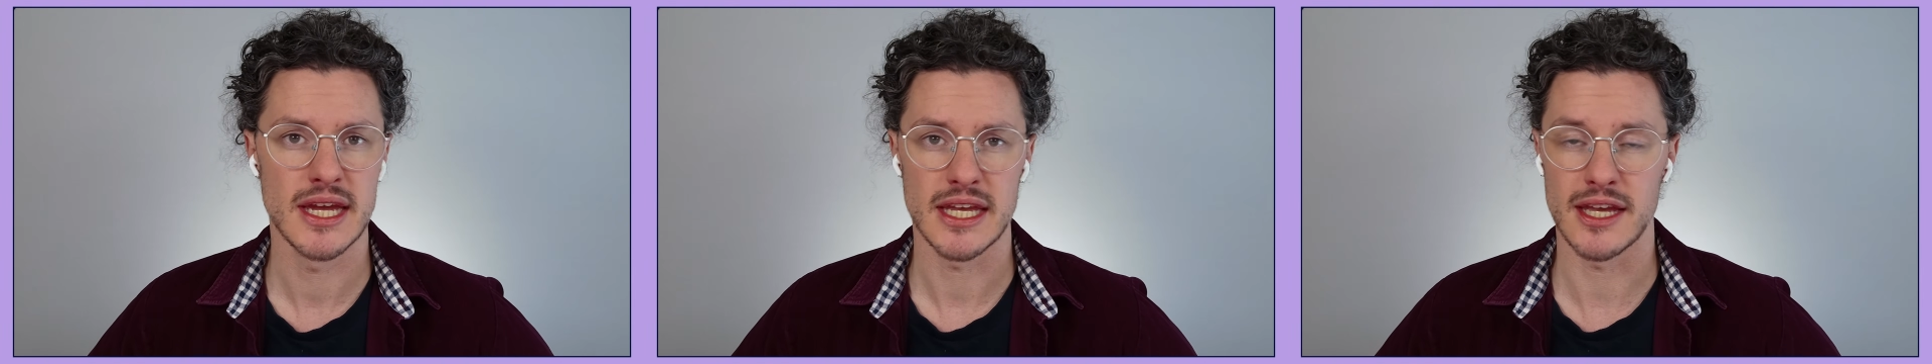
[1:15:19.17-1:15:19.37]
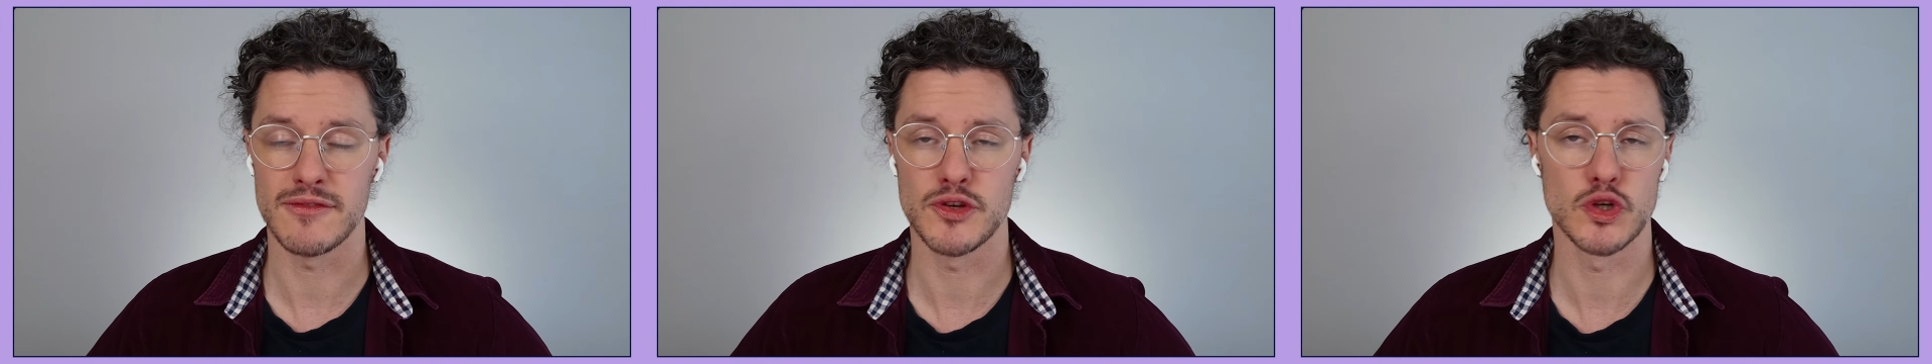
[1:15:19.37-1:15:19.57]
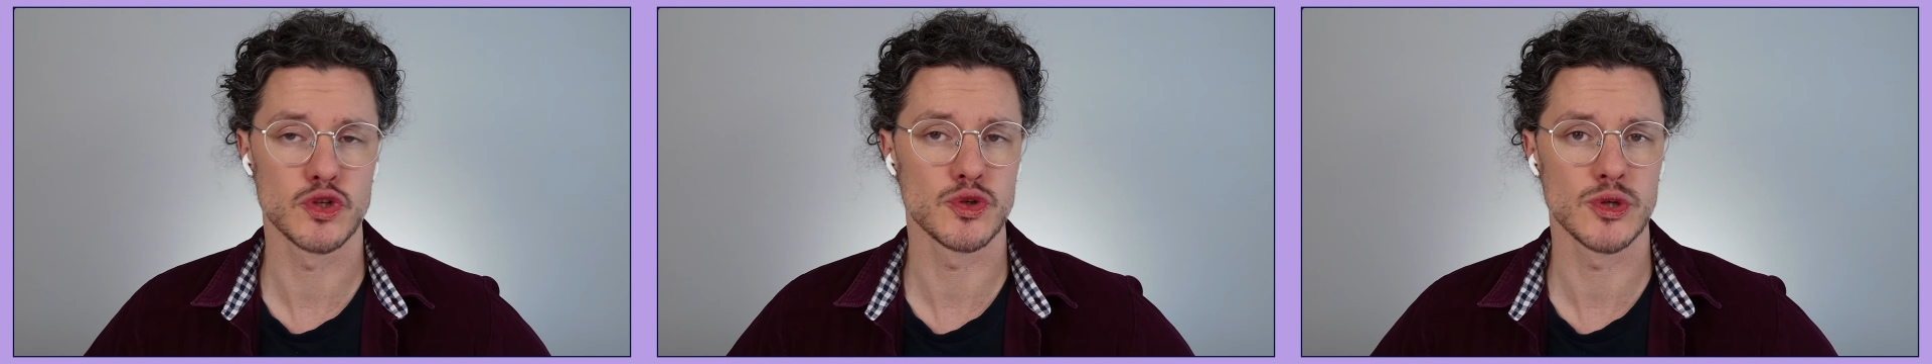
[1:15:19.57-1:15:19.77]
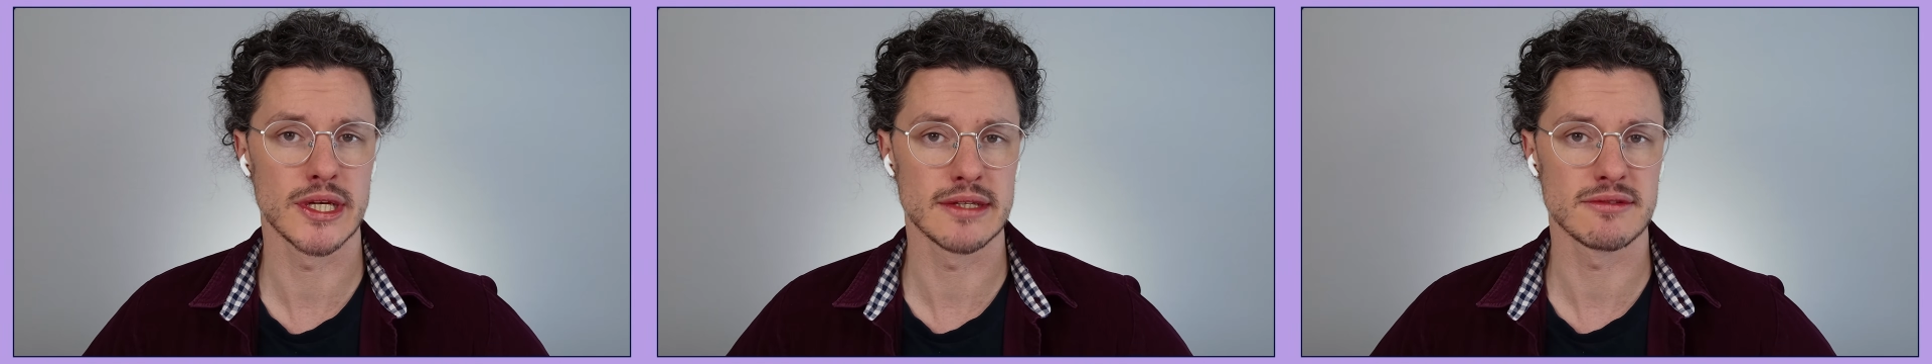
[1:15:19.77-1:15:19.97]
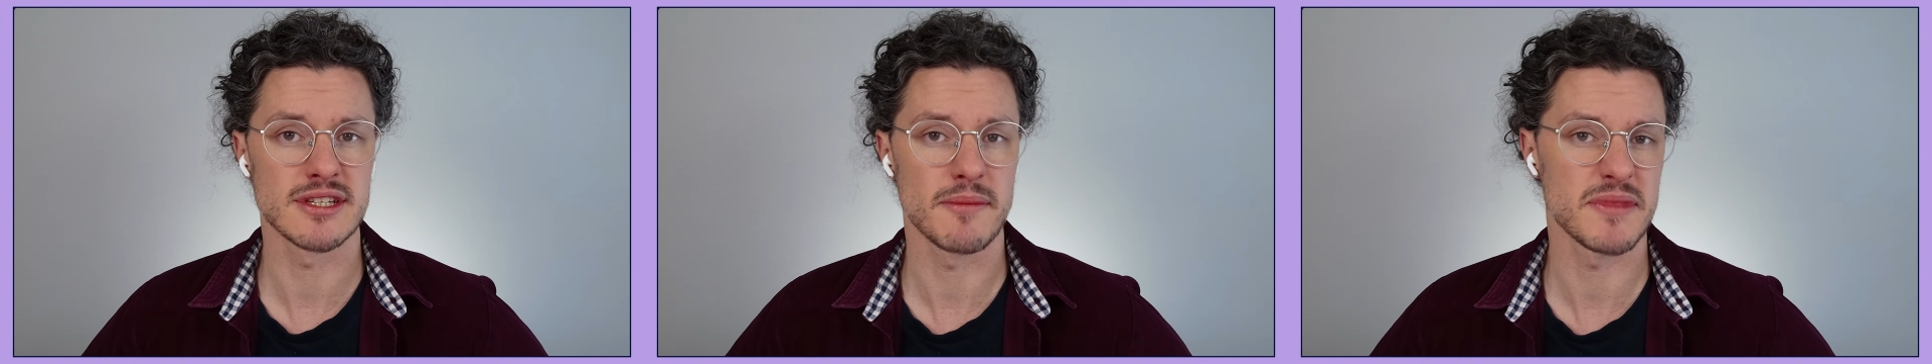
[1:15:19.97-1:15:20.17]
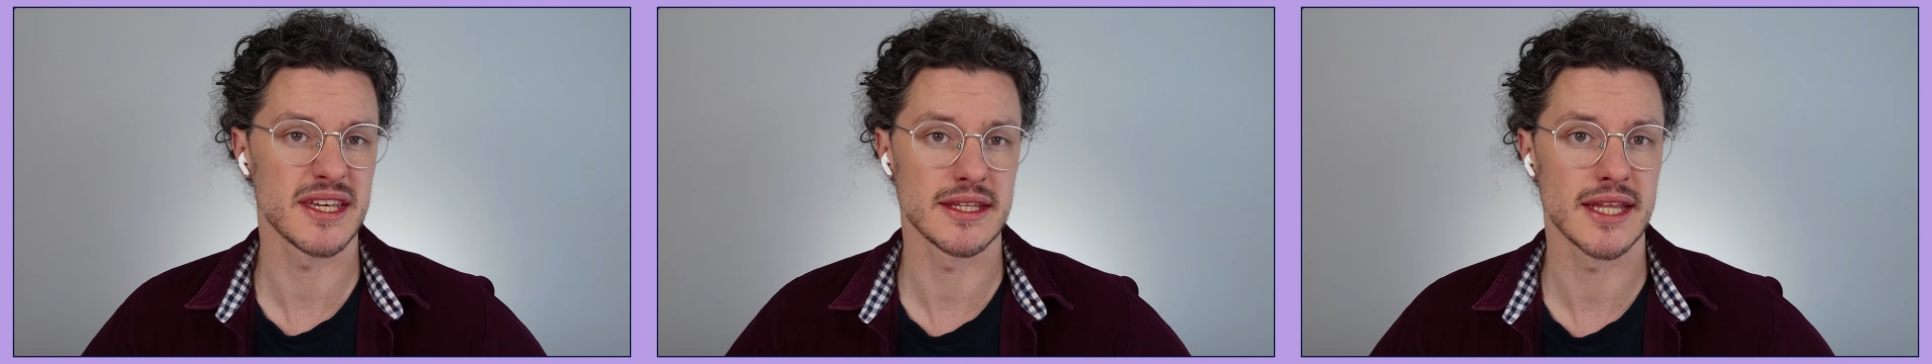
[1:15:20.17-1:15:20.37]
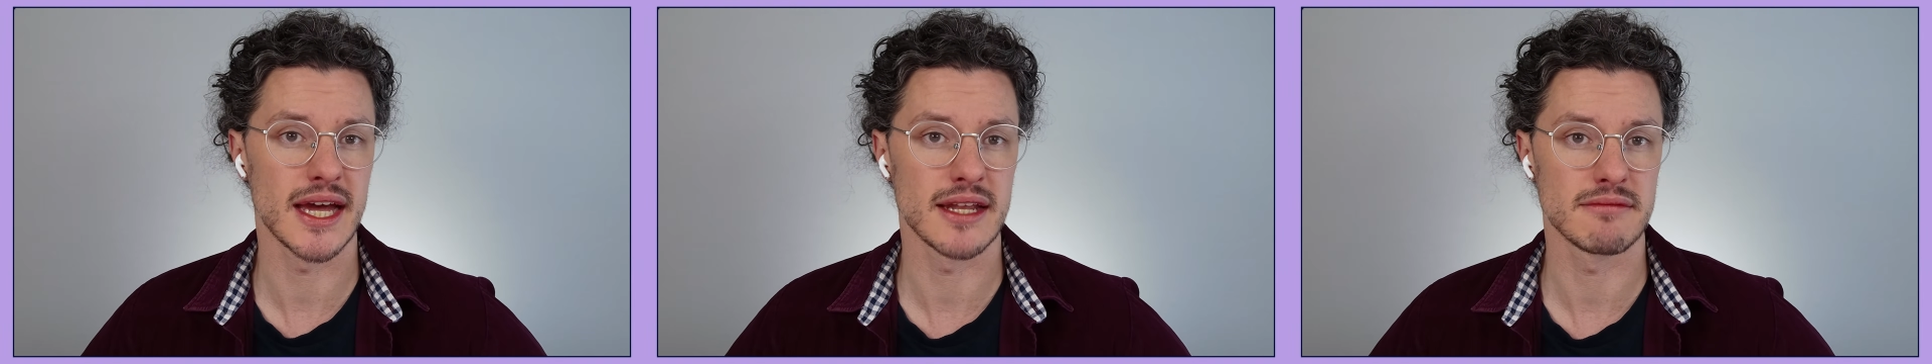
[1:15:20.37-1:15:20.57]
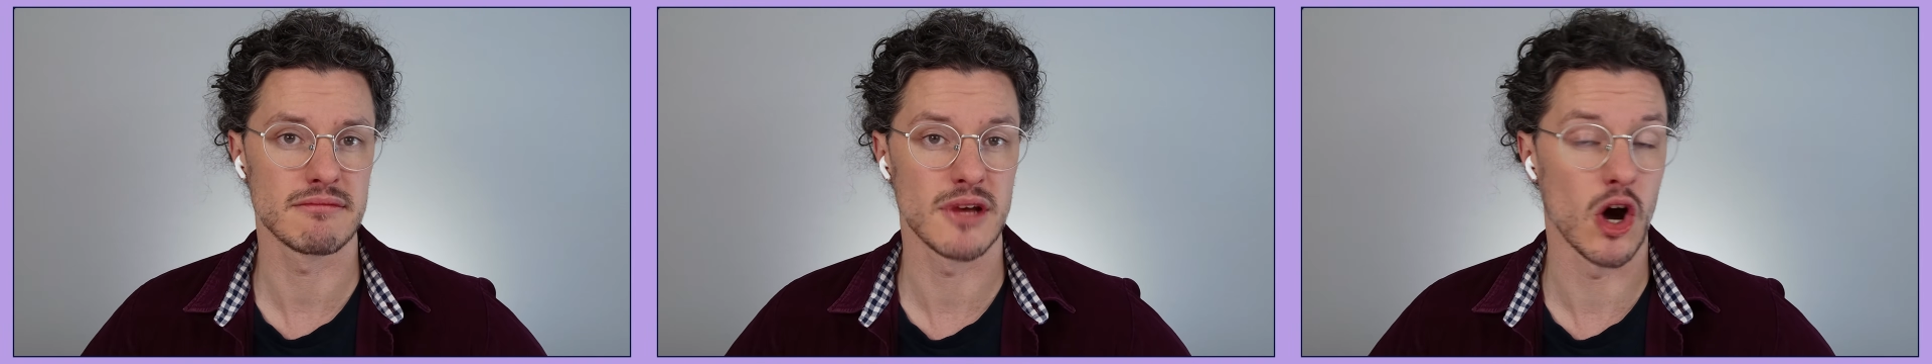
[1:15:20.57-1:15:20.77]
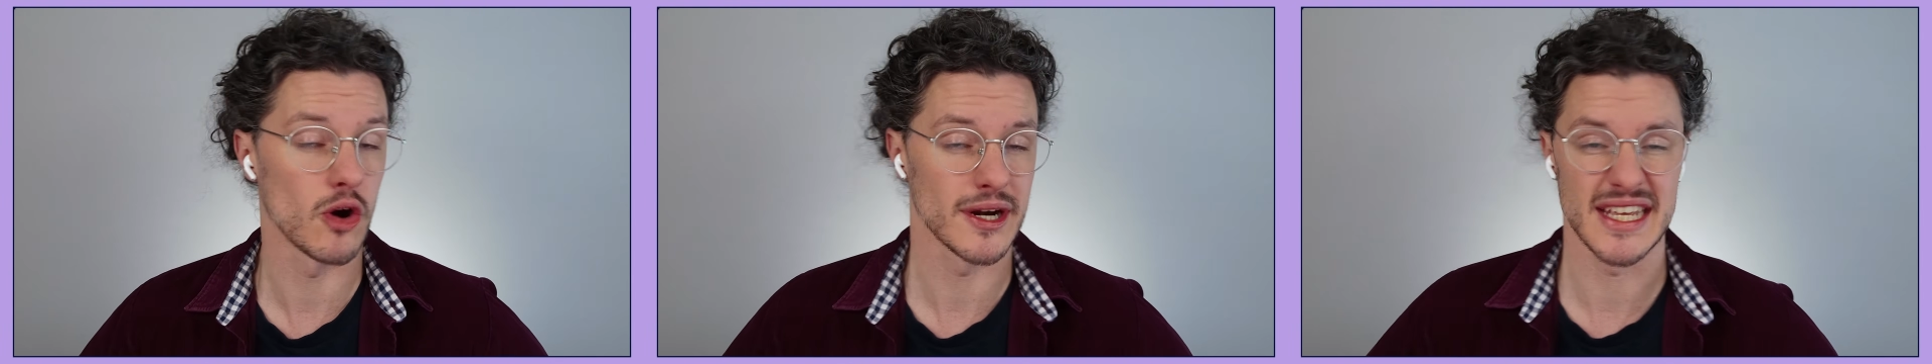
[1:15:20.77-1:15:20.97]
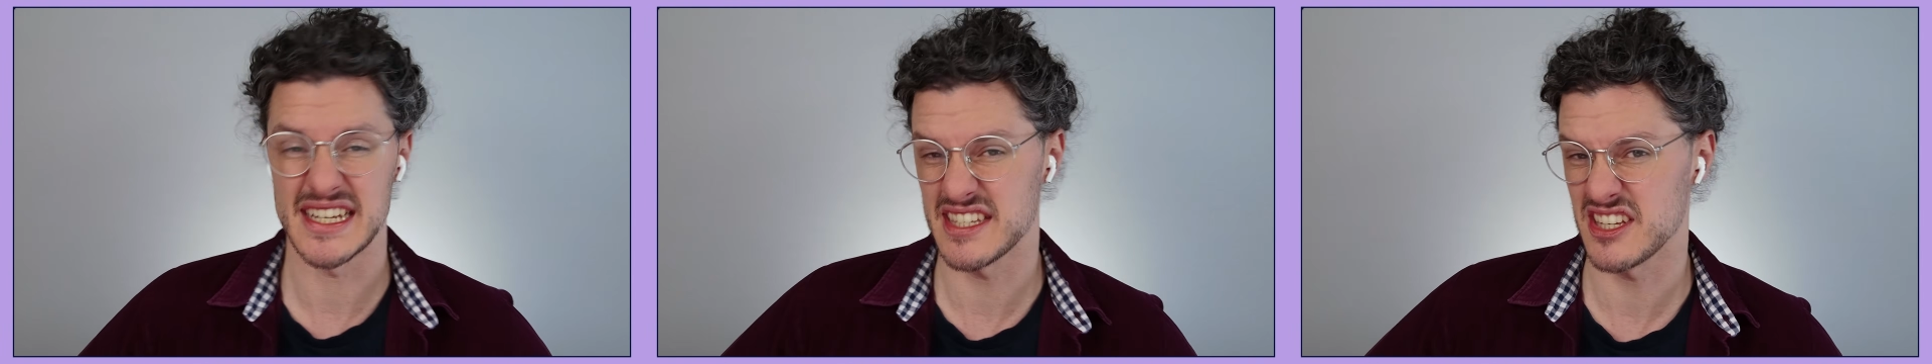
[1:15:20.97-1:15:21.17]
if you're doing something that
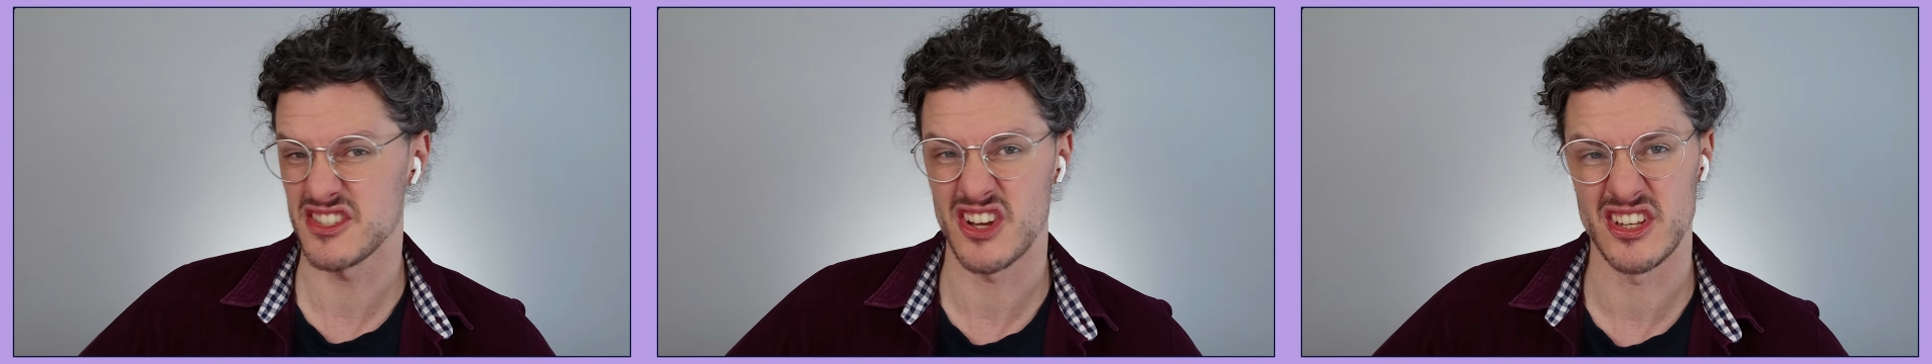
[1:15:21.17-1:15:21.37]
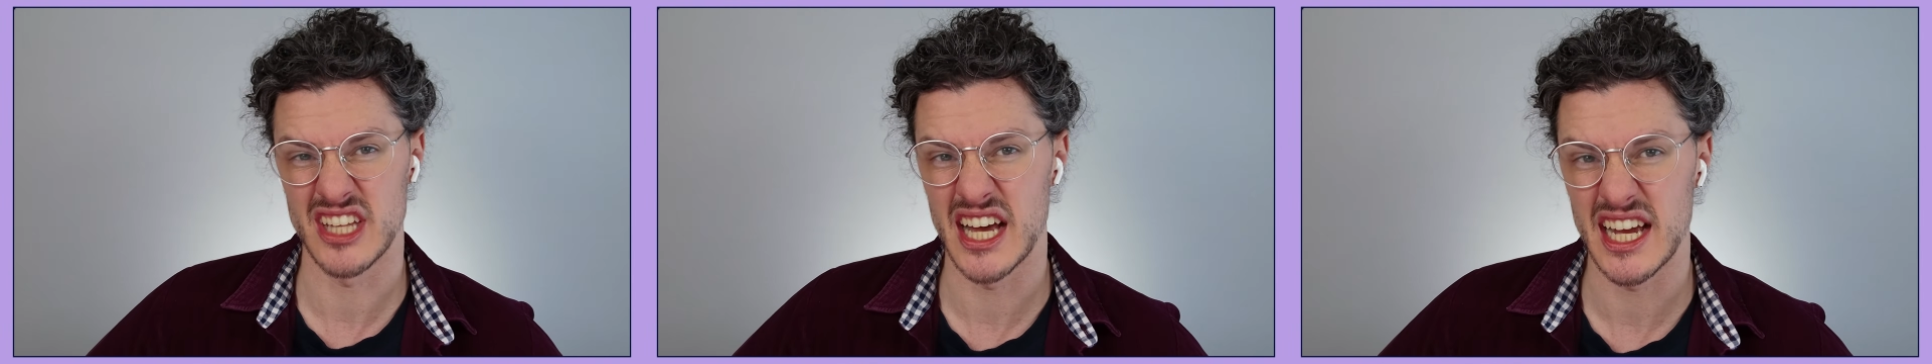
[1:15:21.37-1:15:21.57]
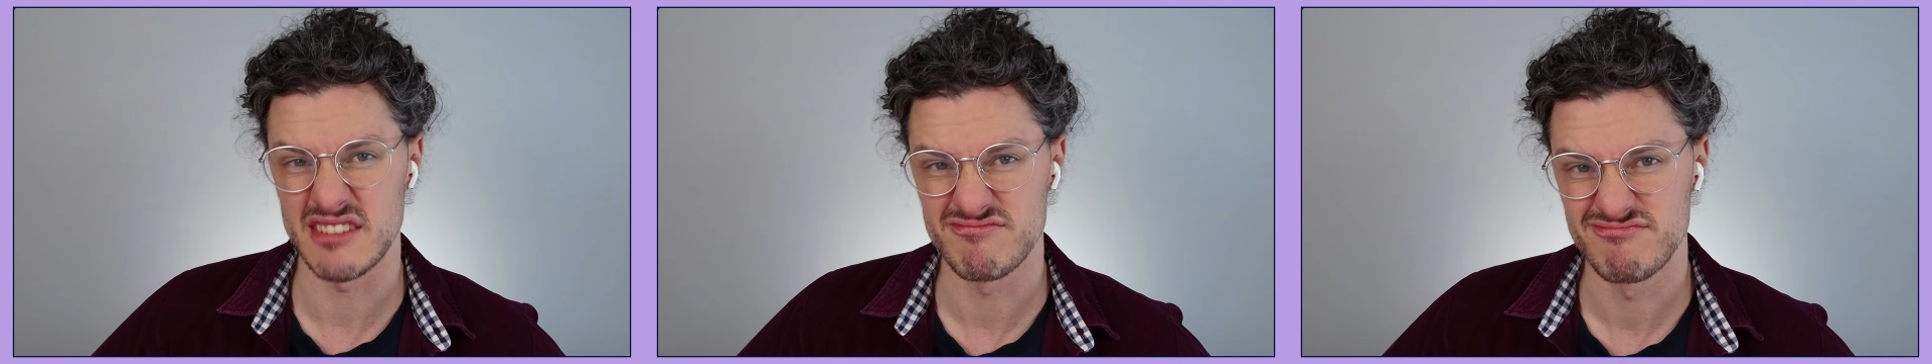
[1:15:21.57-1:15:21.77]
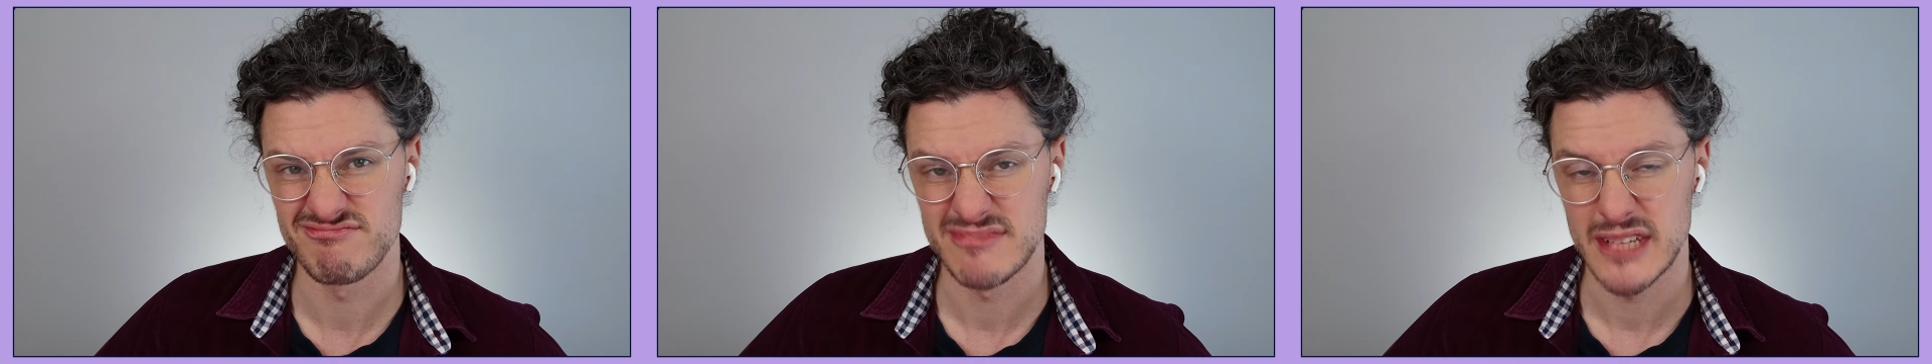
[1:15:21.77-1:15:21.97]
already exists online.